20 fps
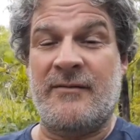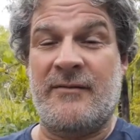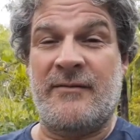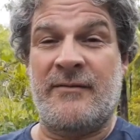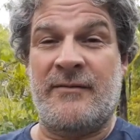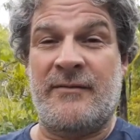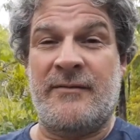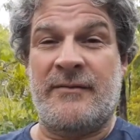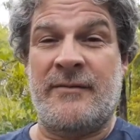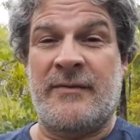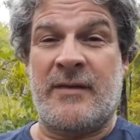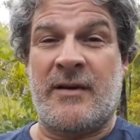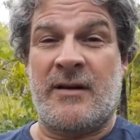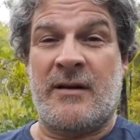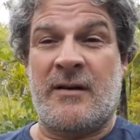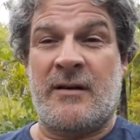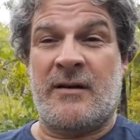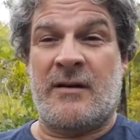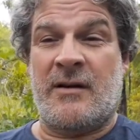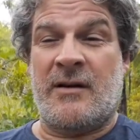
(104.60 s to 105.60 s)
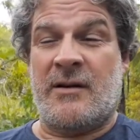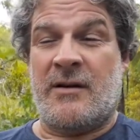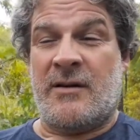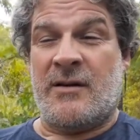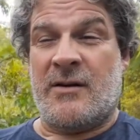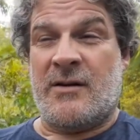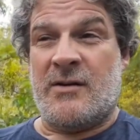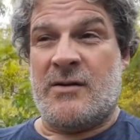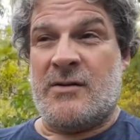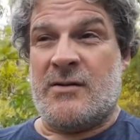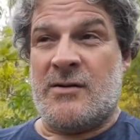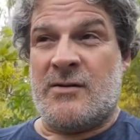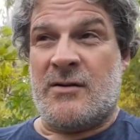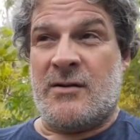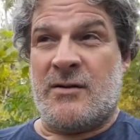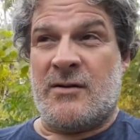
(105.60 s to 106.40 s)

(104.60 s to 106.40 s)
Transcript: Nothing is said.